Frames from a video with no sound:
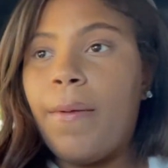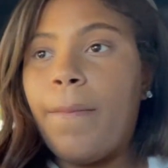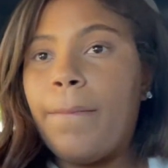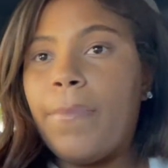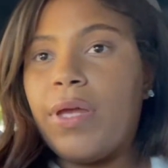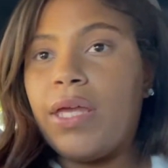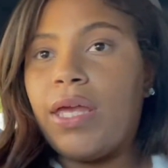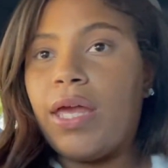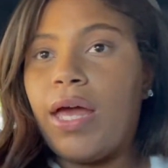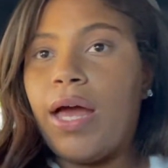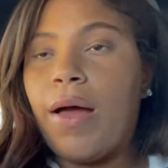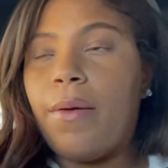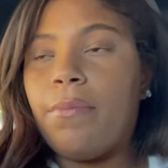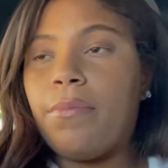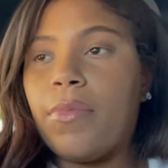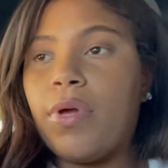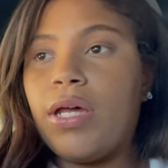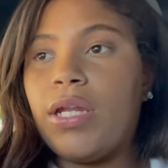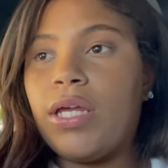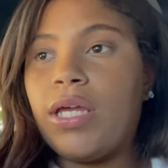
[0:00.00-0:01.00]
But yeah,
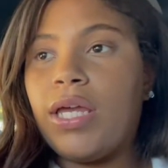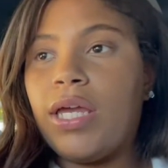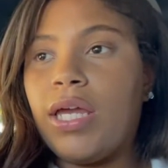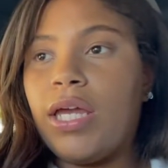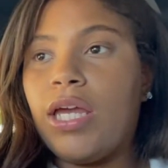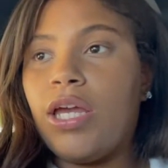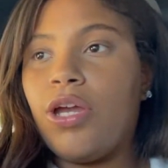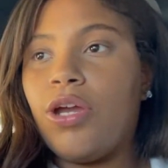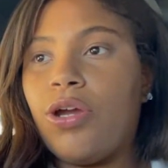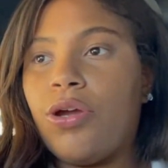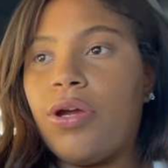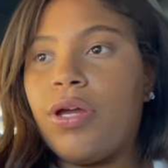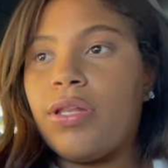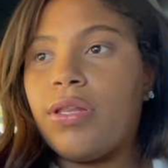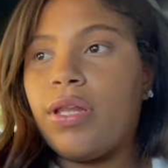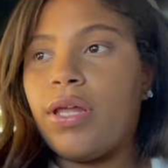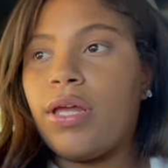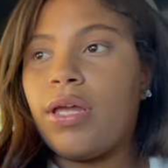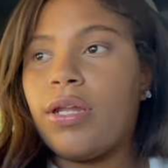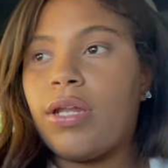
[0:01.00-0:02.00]
I'm gonna get here and
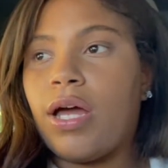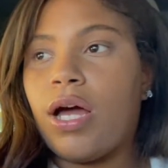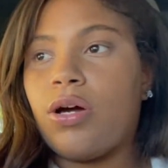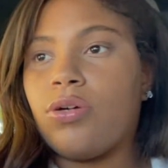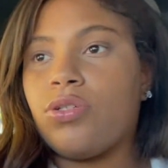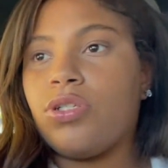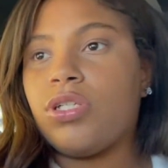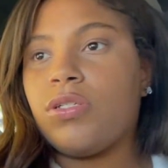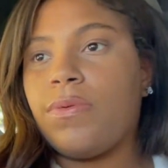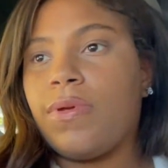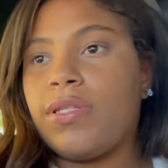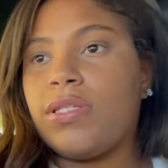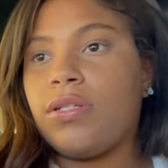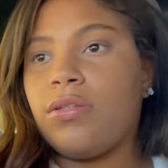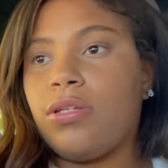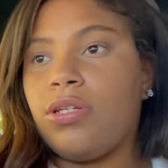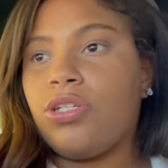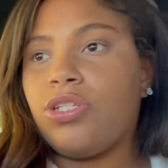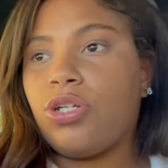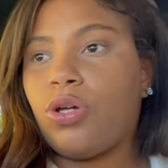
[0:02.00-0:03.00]
then I'll just
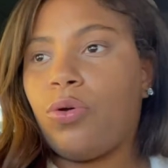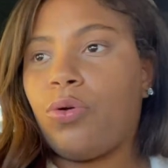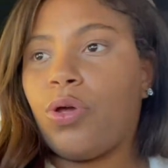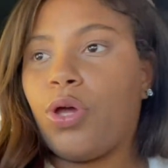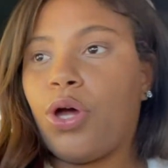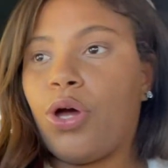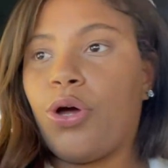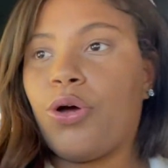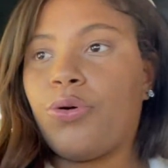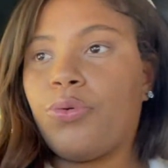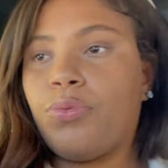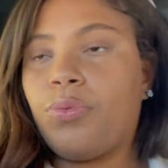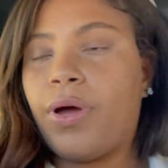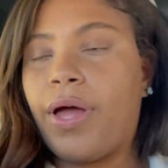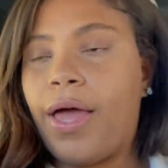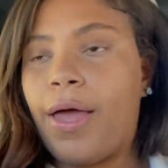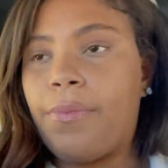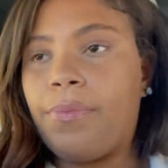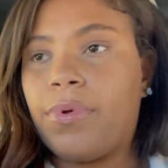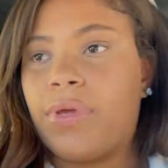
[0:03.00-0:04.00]
basically show y'all what
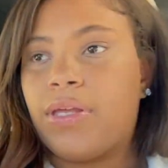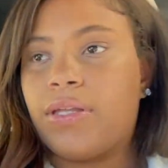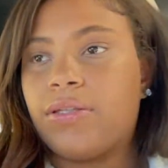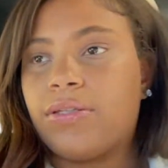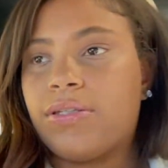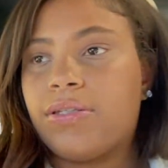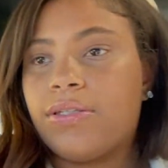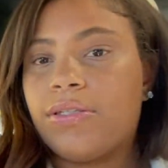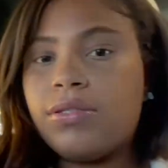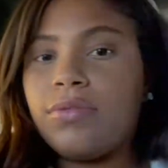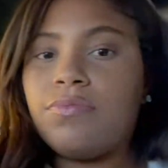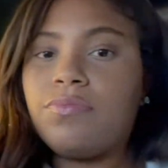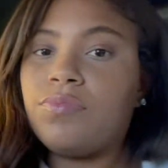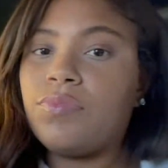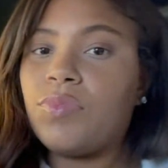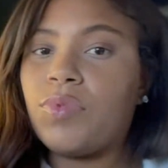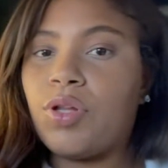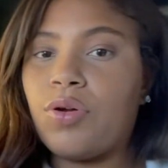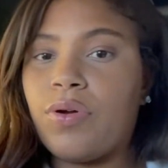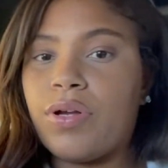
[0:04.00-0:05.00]
happens
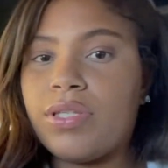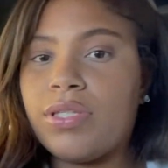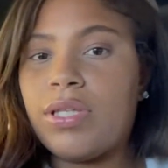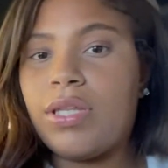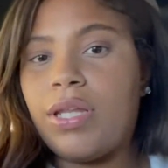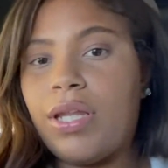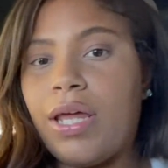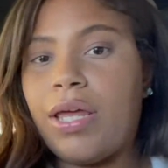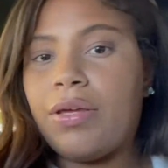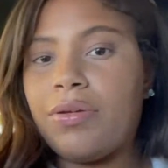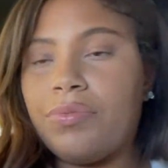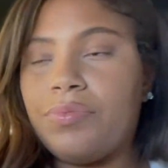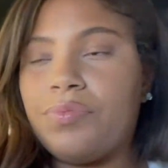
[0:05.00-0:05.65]
the rest of the day.